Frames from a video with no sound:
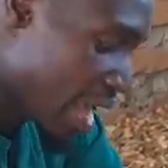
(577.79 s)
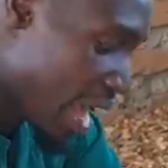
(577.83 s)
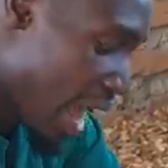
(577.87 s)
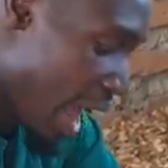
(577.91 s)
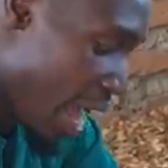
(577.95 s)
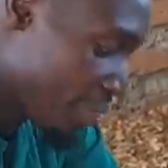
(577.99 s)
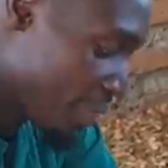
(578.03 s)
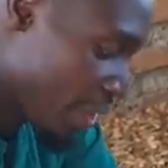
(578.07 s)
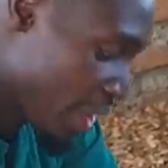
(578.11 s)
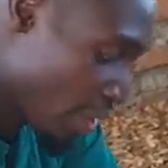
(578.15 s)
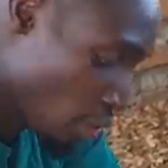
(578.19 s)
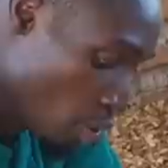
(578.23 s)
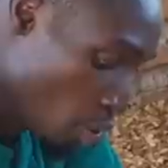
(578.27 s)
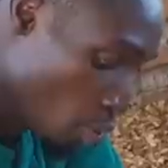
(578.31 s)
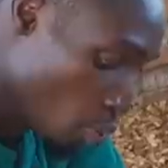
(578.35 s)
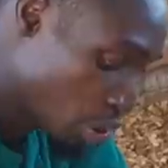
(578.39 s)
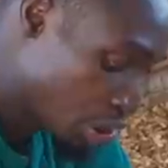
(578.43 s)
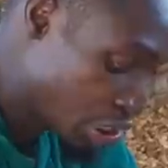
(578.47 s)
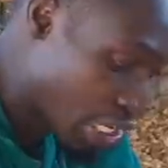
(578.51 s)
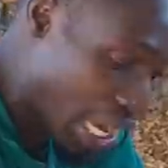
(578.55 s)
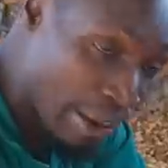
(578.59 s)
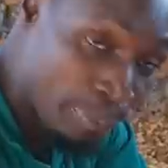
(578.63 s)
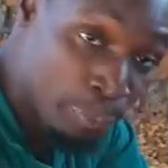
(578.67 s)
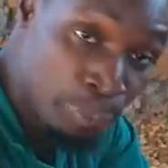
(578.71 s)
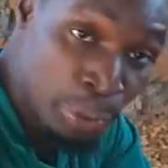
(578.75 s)
And then we
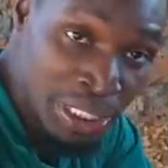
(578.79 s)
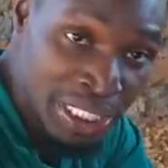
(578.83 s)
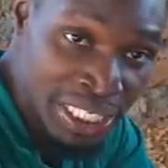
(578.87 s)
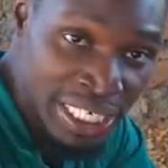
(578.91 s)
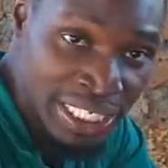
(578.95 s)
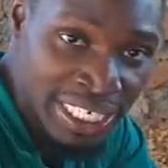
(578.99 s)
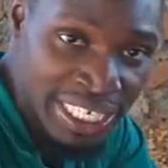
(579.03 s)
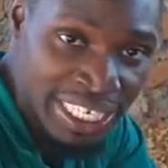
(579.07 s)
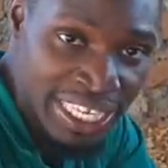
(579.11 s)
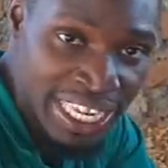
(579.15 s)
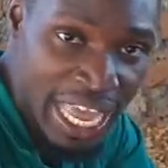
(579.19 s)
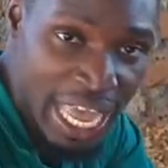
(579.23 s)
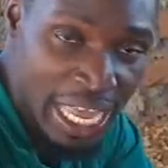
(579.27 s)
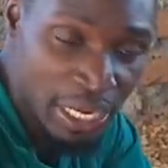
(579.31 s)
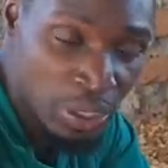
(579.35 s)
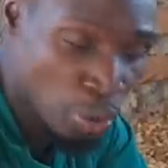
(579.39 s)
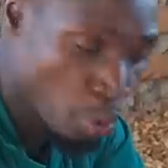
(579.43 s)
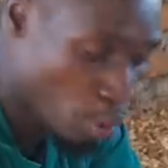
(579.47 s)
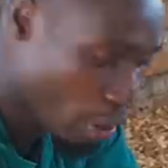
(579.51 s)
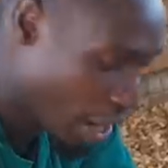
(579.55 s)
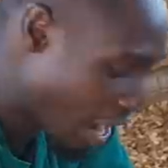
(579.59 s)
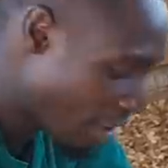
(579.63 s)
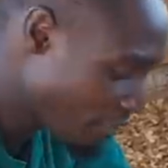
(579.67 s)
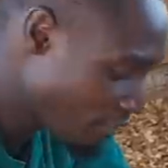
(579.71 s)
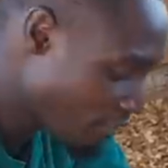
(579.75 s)
shall put it here to
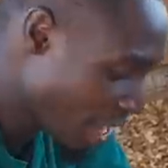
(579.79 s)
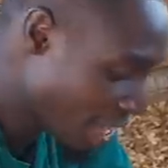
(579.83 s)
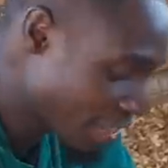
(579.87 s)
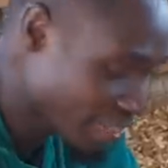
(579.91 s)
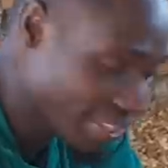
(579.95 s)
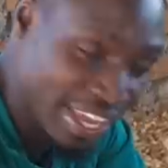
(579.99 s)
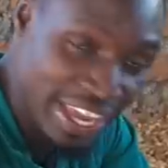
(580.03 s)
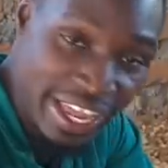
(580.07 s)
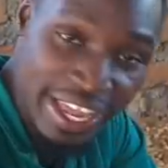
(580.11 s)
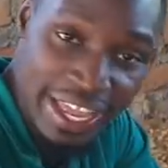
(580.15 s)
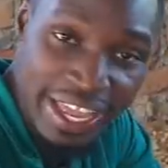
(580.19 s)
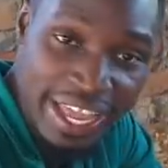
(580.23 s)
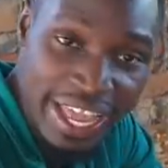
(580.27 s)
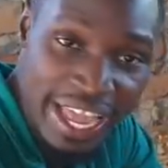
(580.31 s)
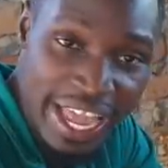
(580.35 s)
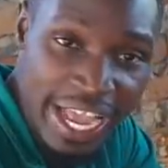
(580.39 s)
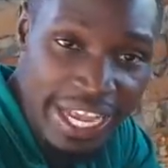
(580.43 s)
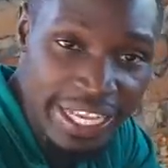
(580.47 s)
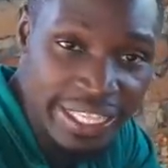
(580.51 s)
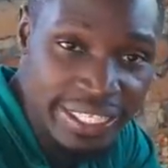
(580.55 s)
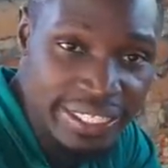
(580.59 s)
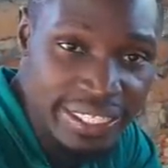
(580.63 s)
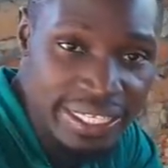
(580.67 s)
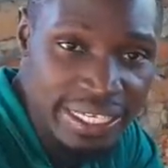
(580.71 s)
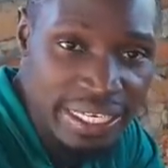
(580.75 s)
cover the
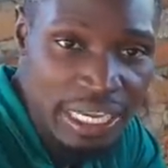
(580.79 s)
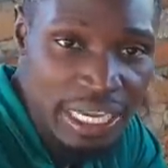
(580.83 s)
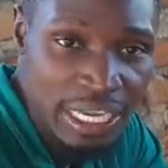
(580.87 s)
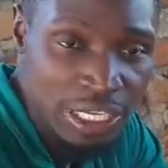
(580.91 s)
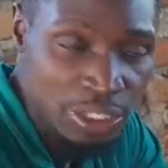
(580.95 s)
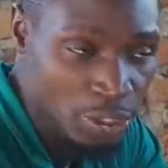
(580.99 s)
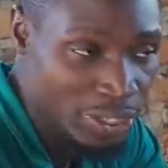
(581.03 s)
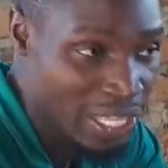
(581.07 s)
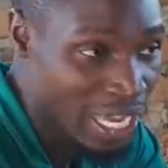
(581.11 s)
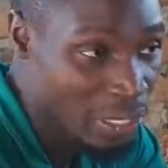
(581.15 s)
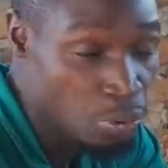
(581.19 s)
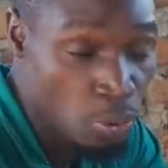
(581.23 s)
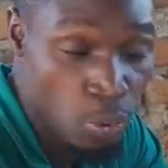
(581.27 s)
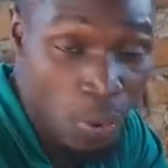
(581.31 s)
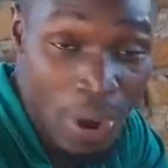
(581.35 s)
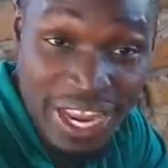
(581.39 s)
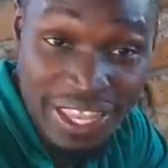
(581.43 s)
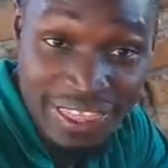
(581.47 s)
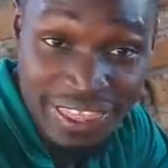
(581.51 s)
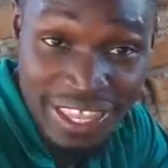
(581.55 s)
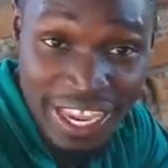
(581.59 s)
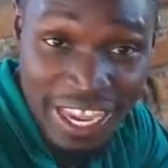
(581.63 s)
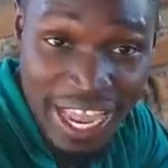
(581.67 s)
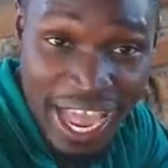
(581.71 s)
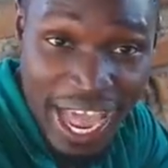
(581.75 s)
eggs, so that
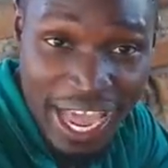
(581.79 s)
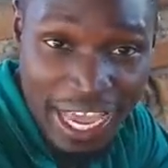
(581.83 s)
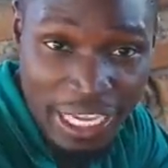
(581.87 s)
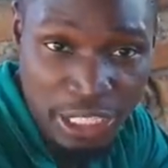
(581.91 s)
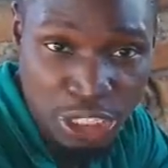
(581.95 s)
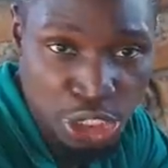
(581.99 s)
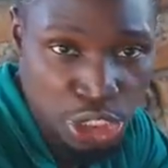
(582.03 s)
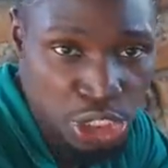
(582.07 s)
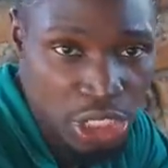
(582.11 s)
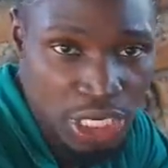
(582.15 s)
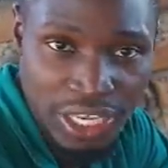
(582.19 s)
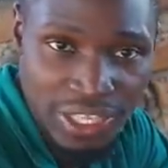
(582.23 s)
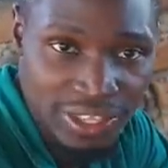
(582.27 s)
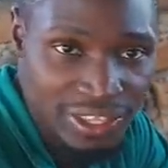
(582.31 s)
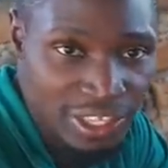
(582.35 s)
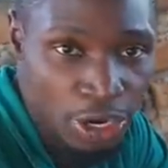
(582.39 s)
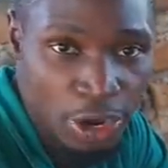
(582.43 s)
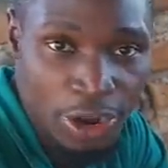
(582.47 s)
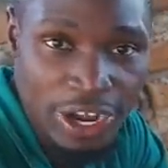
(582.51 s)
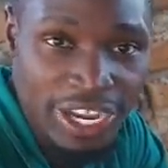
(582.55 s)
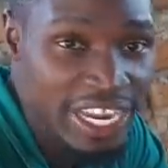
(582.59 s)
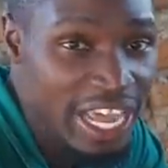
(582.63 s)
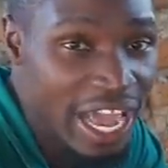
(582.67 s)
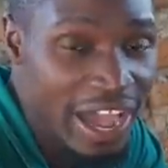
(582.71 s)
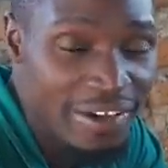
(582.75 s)
when they hatch, they
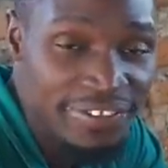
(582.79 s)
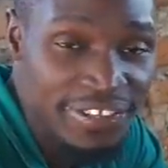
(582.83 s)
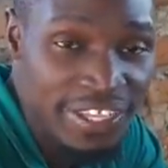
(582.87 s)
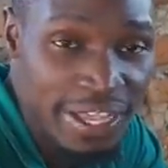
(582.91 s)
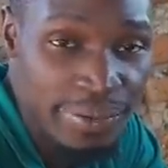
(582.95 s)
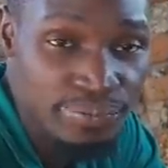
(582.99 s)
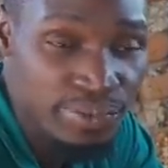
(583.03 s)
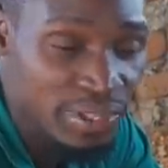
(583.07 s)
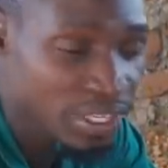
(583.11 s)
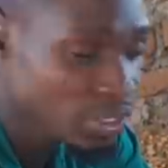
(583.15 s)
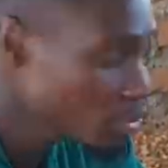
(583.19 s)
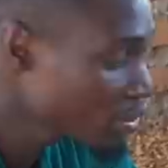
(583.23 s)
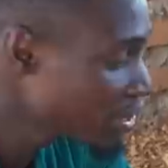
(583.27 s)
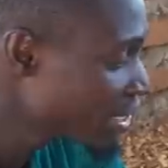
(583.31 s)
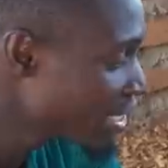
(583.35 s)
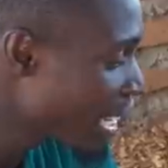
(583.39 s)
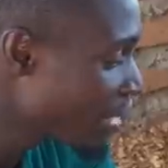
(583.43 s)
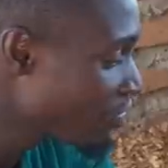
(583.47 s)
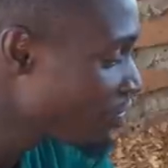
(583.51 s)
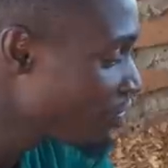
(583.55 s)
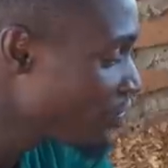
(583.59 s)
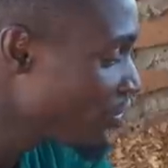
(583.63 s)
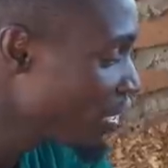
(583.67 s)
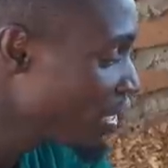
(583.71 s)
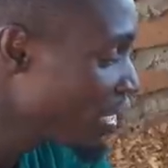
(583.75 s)
already have something to
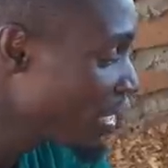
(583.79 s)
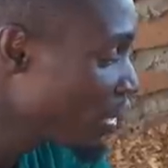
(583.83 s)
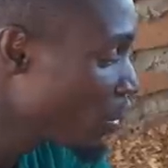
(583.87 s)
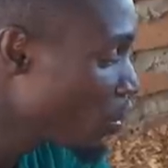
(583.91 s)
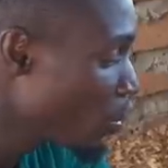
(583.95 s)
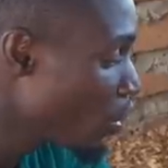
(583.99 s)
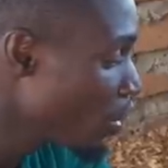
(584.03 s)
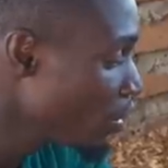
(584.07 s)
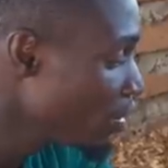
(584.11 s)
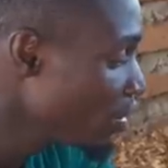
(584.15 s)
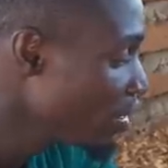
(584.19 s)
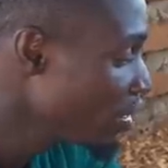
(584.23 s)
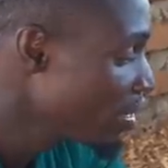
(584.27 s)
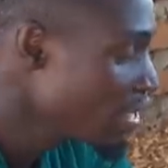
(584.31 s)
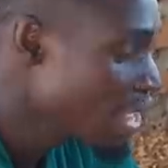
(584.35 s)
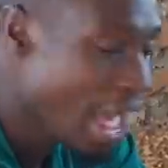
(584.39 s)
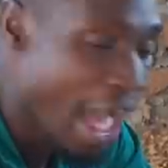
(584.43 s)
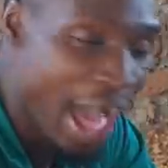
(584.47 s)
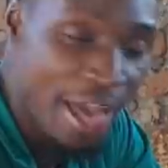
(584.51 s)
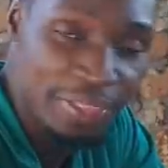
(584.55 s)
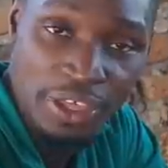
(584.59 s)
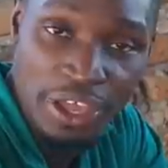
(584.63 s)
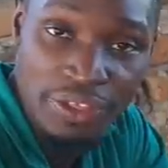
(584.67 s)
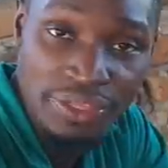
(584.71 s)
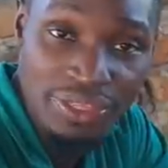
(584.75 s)
start feeding on.
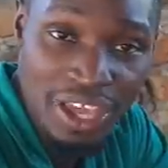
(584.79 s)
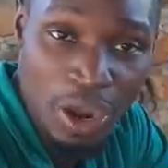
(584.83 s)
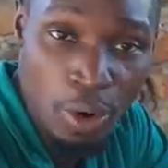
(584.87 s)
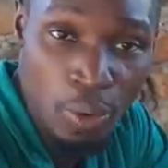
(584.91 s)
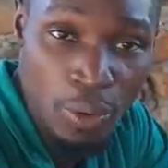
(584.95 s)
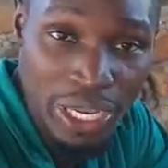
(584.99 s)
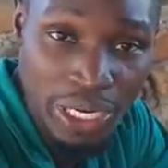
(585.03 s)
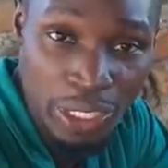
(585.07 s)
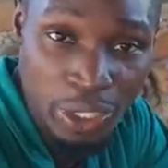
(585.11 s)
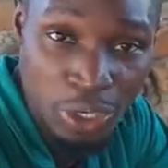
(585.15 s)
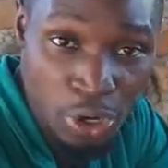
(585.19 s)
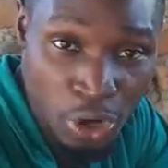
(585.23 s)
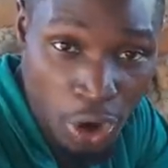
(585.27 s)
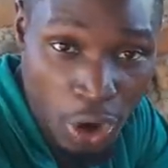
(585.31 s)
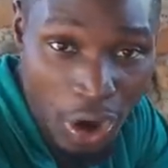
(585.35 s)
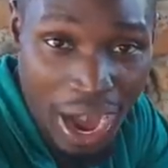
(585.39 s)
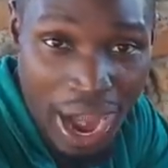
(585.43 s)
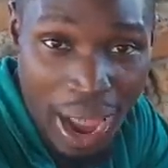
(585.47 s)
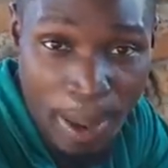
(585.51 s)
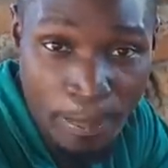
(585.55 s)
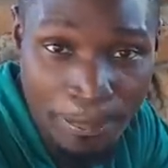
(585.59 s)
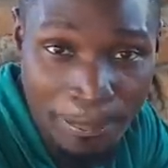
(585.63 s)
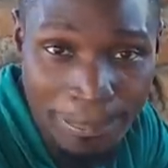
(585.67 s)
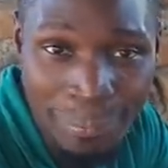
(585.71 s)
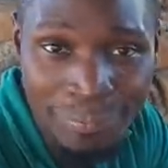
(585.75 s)
And then they will grow
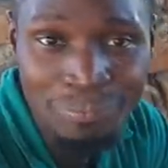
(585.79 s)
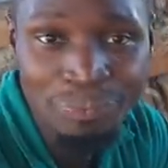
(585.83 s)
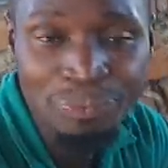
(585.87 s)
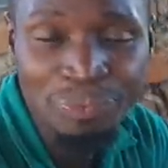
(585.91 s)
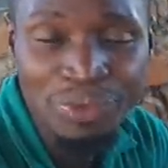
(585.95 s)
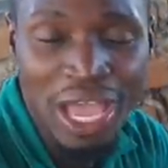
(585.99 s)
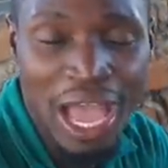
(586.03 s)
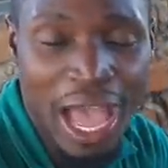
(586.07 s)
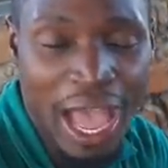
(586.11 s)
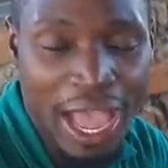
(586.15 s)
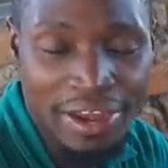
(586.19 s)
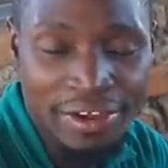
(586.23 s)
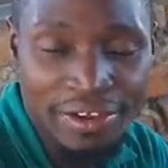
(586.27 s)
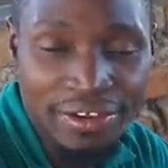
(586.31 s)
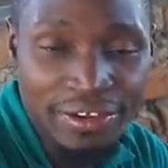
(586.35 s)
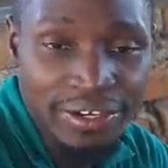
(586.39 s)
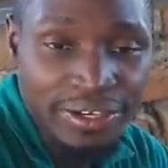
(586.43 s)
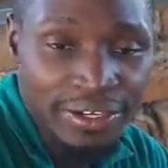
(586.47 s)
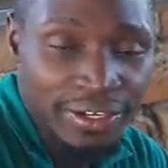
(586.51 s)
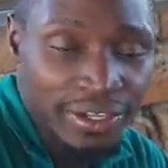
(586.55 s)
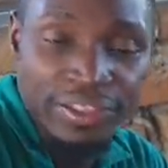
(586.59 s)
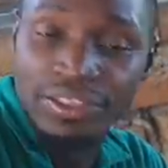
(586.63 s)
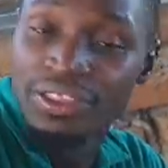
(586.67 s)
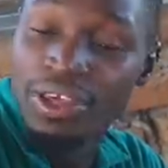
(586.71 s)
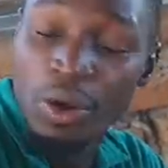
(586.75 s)
up
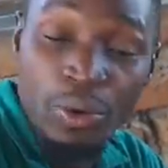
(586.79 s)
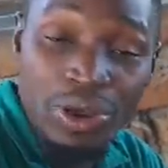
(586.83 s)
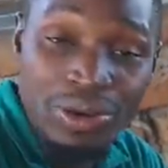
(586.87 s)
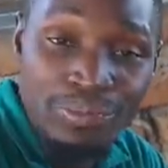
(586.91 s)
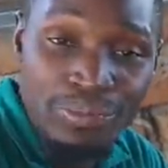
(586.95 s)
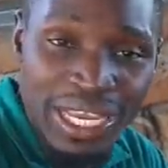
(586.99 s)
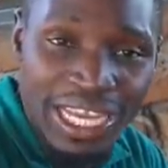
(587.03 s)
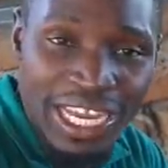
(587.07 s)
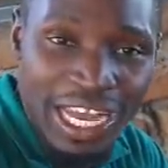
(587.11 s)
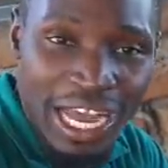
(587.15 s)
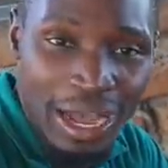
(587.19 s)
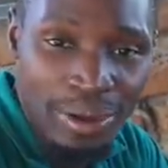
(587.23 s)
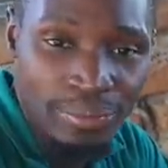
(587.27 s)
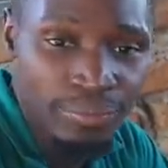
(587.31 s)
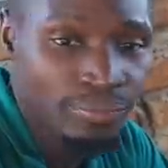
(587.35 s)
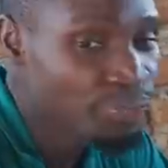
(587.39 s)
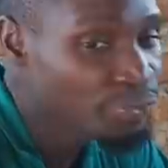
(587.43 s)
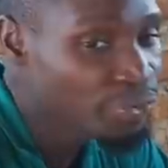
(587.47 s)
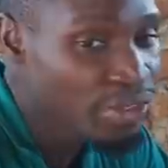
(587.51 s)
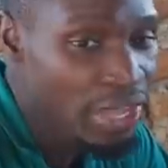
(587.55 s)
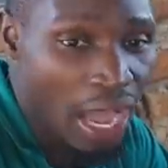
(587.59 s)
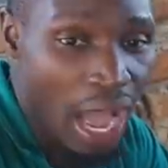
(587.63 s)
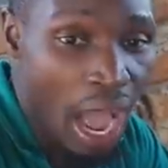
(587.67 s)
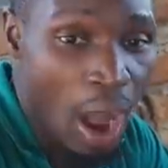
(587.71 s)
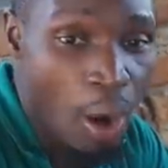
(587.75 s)
and they will
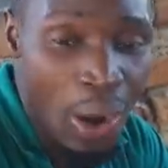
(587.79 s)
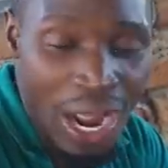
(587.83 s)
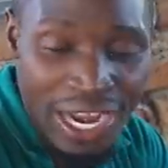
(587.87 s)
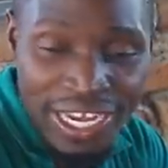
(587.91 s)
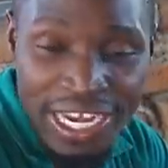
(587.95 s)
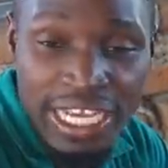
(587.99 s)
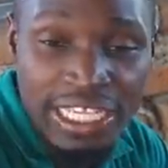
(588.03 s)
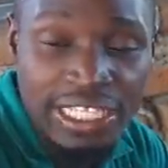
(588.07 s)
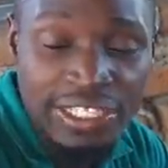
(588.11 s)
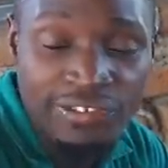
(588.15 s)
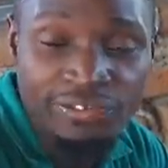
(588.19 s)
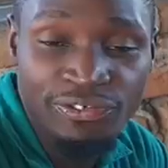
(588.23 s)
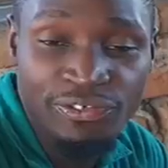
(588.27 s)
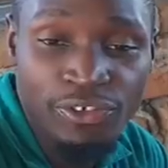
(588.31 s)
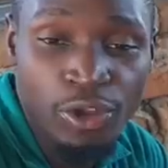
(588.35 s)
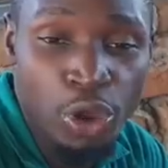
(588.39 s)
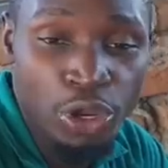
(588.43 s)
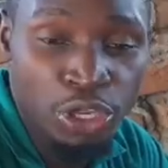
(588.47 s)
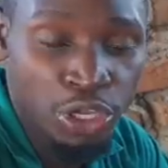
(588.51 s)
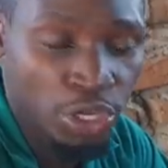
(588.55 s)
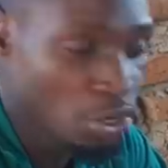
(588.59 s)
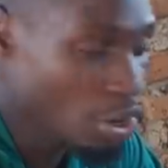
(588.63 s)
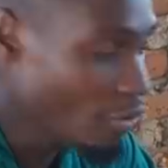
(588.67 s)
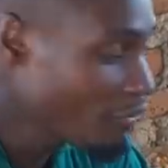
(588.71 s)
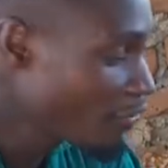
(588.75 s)
become our next
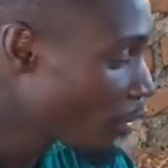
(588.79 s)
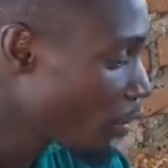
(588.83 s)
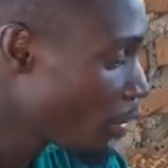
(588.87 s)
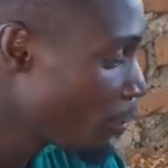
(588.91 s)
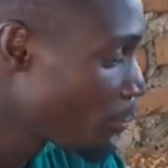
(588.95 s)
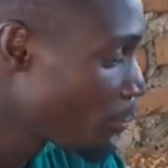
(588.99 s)
flock, you know, for